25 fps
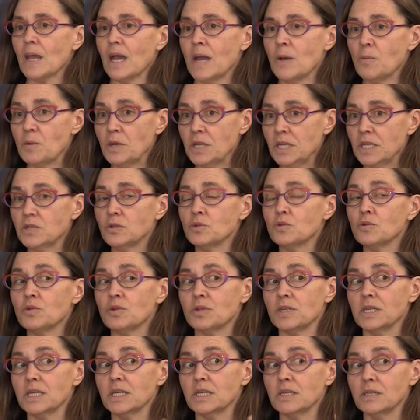And we need to
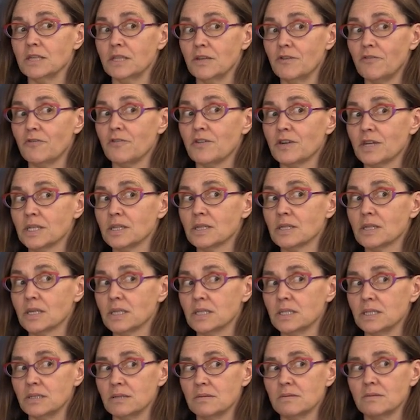think
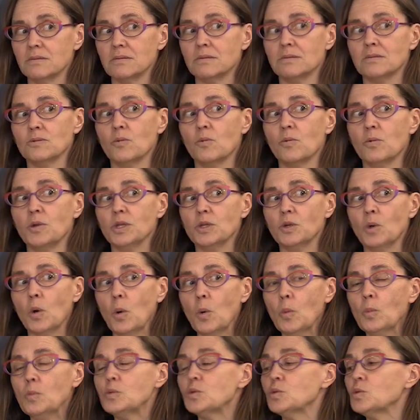differently with
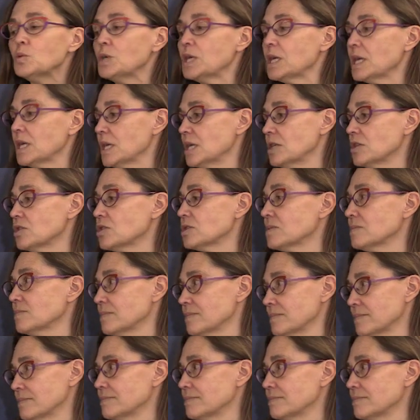whom to engage.